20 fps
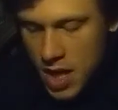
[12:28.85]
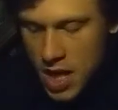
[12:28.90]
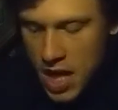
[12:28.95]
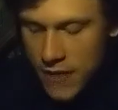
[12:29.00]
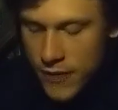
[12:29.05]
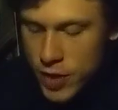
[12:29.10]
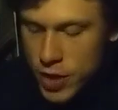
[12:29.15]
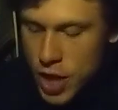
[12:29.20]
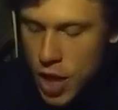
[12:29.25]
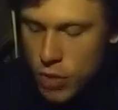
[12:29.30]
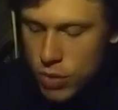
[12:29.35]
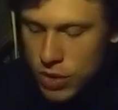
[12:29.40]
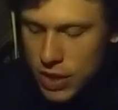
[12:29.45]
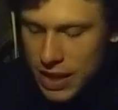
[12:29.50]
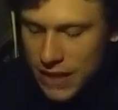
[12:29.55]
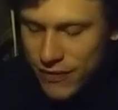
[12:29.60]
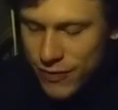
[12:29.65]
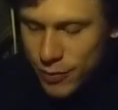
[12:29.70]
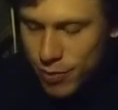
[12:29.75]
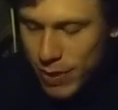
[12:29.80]
"If you don't
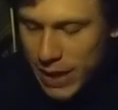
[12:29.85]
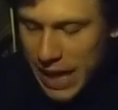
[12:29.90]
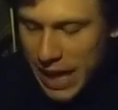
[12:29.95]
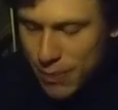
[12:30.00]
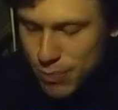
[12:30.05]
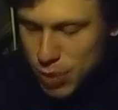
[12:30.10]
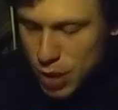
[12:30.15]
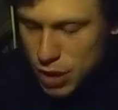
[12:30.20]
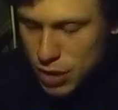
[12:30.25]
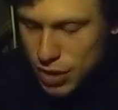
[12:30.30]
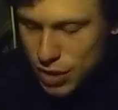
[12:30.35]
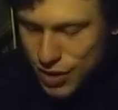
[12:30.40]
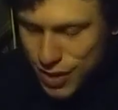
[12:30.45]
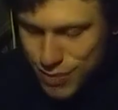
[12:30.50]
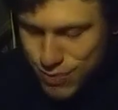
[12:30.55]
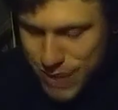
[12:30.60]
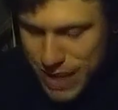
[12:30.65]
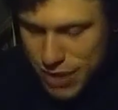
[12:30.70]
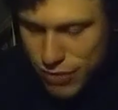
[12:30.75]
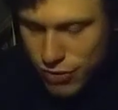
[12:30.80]
lift me up onto the
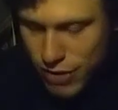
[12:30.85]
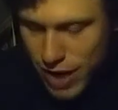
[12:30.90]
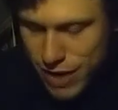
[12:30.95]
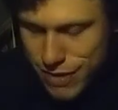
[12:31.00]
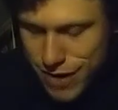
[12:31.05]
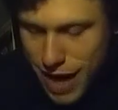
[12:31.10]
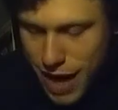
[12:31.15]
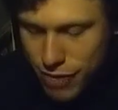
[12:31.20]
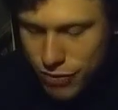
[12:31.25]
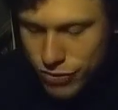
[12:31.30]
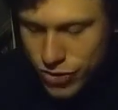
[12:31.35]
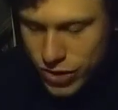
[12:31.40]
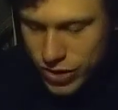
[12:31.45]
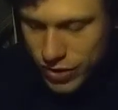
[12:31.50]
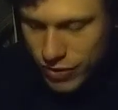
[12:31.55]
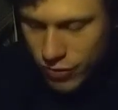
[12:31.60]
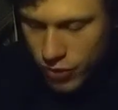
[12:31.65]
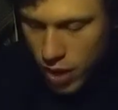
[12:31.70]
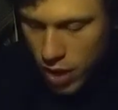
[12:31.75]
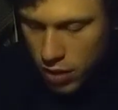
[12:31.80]
bed right now," said
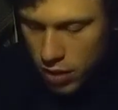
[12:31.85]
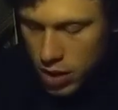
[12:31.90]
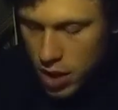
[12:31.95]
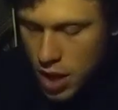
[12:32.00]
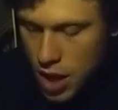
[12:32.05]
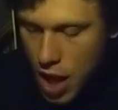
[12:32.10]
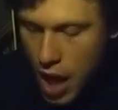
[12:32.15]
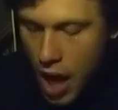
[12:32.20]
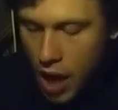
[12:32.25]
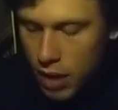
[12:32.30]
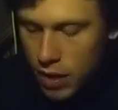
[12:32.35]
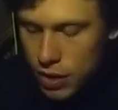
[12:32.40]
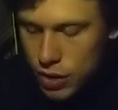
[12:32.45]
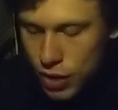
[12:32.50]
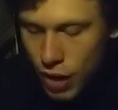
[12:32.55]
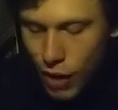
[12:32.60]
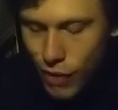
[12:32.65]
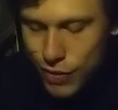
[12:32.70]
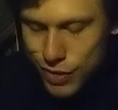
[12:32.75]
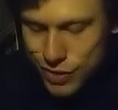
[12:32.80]
the frog, "I'll
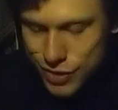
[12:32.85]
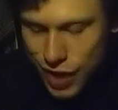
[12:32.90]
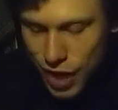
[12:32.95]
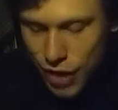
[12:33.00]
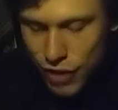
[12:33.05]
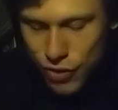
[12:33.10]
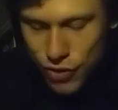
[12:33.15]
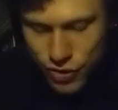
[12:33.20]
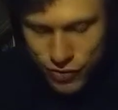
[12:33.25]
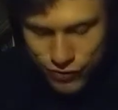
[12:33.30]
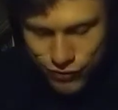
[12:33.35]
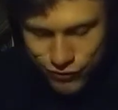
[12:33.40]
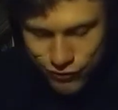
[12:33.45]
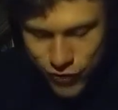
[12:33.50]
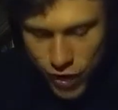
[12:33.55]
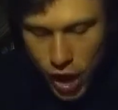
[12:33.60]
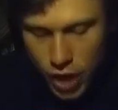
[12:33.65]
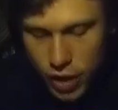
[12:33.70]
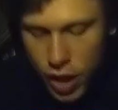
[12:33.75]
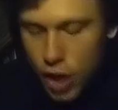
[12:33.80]
go and tell your
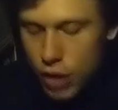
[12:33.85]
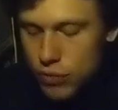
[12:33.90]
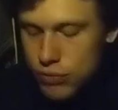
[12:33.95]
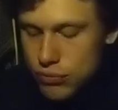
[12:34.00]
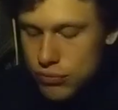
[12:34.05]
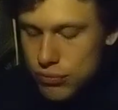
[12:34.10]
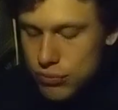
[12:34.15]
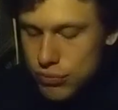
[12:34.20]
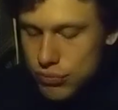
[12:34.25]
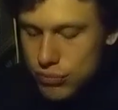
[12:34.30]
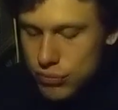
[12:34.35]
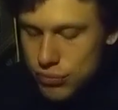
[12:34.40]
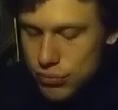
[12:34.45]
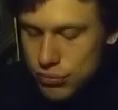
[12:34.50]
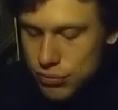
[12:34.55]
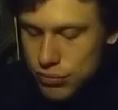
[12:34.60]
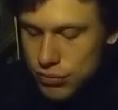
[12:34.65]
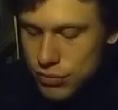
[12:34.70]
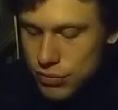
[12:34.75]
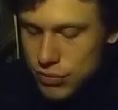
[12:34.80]
father."
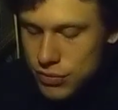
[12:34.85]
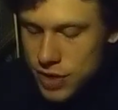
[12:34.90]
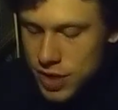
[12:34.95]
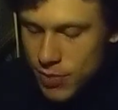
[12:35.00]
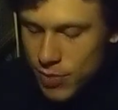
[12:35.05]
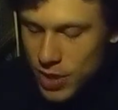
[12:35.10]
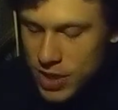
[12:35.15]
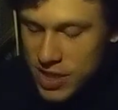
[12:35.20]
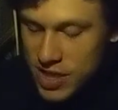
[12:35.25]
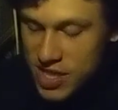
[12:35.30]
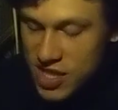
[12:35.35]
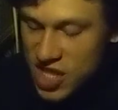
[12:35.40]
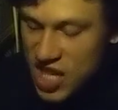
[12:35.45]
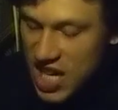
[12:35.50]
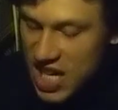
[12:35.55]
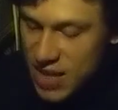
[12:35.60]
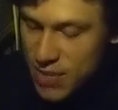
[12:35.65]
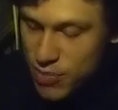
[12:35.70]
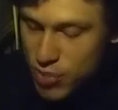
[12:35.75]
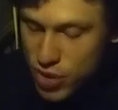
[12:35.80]
The princess
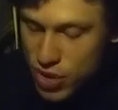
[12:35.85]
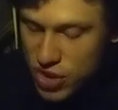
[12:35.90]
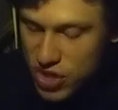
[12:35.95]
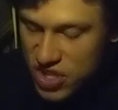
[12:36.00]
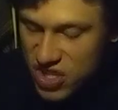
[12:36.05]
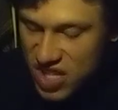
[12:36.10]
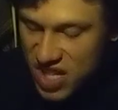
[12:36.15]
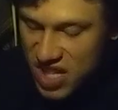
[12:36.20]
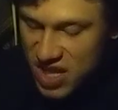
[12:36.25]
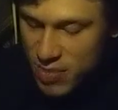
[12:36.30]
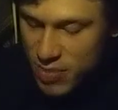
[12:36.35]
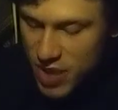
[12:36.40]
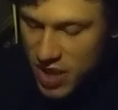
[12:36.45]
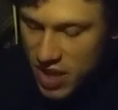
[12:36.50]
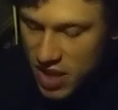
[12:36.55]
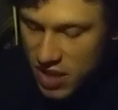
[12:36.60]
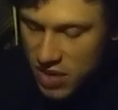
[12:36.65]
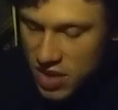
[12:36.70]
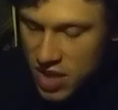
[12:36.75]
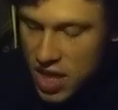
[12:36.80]
sighed and pushed aside the
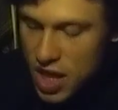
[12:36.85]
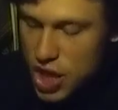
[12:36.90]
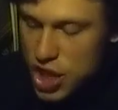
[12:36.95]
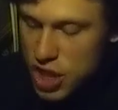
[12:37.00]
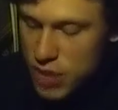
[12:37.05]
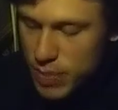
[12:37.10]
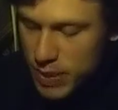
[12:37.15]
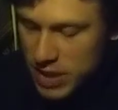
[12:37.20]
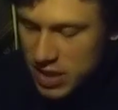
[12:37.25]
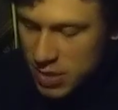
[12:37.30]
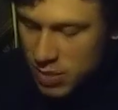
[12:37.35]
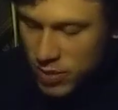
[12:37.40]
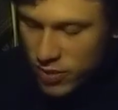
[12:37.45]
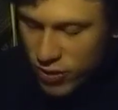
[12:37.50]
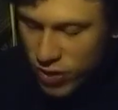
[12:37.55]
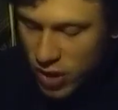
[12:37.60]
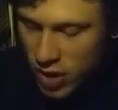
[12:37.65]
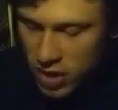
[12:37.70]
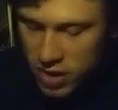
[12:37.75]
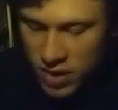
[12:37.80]
pillow. She picked up the
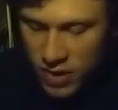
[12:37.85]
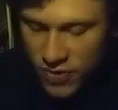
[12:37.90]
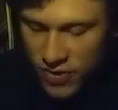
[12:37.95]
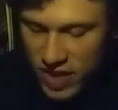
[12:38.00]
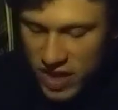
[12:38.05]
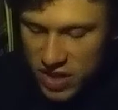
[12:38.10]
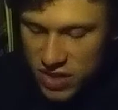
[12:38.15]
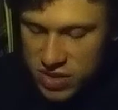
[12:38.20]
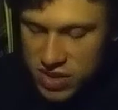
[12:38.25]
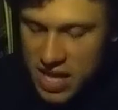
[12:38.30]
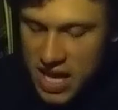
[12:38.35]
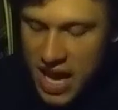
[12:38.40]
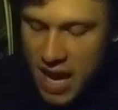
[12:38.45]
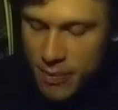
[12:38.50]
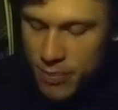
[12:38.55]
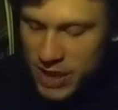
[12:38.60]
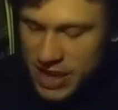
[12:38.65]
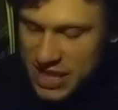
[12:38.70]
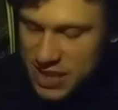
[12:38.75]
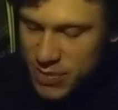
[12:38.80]
frog in her fingers
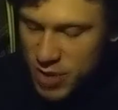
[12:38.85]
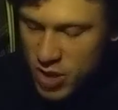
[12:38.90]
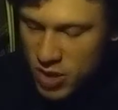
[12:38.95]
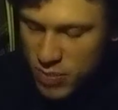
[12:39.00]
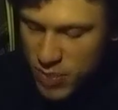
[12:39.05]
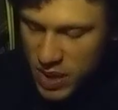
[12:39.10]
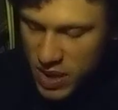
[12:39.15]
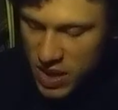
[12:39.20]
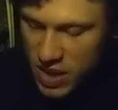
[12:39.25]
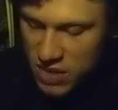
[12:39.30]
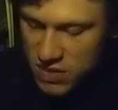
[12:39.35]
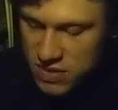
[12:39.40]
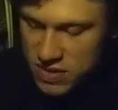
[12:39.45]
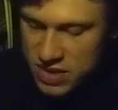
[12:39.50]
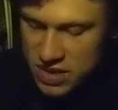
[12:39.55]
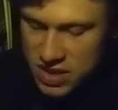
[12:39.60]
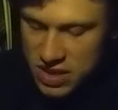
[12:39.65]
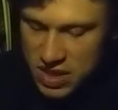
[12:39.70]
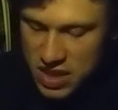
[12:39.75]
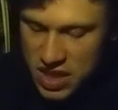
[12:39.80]
and placed him on her pillow.
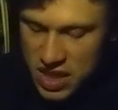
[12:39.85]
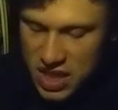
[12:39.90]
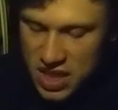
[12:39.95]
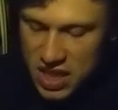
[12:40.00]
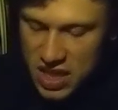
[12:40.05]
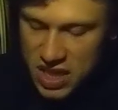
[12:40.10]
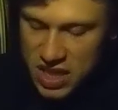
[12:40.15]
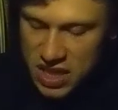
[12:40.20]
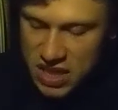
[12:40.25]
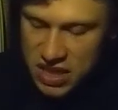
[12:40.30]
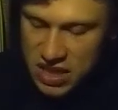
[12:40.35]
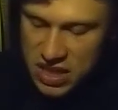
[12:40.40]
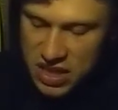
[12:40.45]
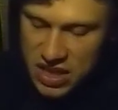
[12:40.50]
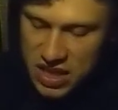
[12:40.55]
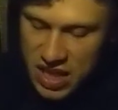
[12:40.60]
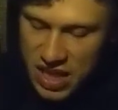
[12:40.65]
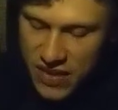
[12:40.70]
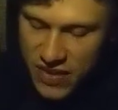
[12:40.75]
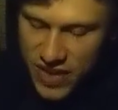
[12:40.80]

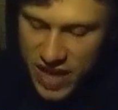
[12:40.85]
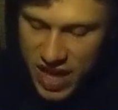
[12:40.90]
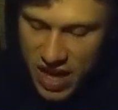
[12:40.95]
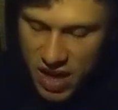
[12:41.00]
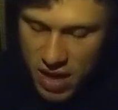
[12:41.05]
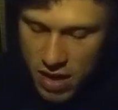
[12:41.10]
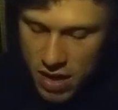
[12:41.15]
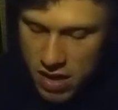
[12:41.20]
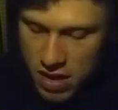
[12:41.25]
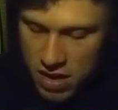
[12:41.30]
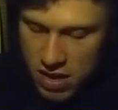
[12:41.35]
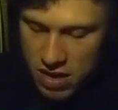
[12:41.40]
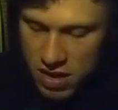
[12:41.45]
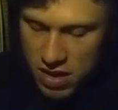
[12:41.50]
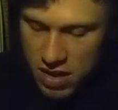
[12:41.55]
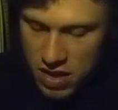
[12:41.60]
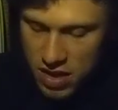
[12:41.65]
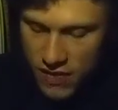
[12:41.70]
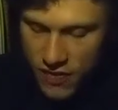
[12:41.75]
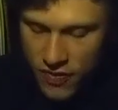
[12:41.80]
And there,
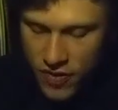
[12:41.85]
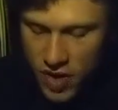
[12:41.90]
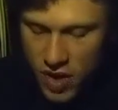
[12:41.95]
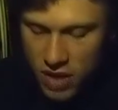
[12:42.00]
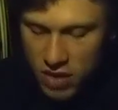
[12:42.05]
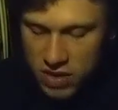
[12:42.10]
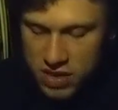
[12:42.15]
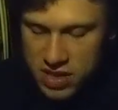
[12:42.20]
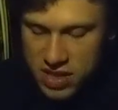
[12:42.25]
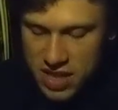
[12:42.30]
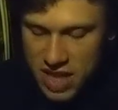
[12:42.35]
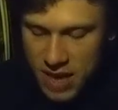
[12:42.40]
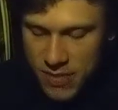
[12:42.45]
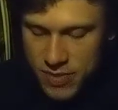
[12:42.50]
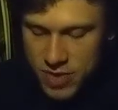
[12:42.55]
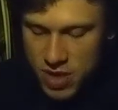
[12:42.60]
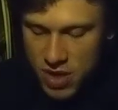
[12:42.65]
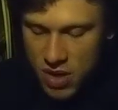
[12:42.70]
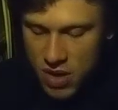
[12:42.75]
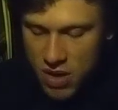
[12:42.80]
the frog
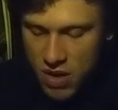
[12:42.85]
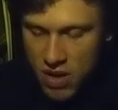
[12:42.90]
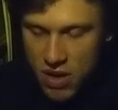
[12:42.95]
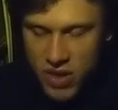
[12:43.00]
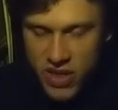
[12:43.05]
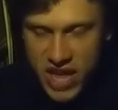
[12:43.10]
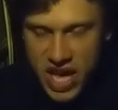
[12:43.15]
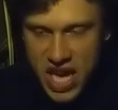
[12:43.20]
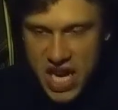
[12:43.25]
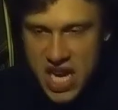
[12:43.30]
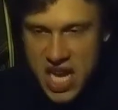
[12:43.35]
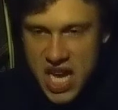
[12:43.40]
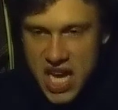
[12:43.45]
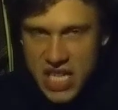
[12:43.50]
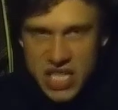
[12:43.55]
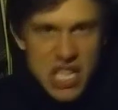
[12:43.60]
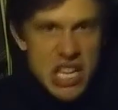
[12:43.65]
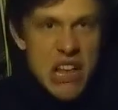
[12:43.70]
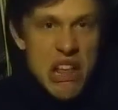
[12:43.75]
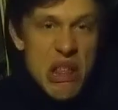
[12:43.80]
slept all that
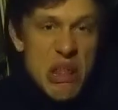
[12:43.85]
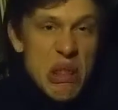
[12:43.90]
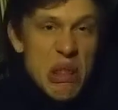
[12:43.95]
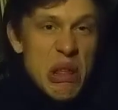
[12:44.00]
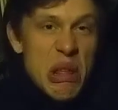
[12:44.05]
night.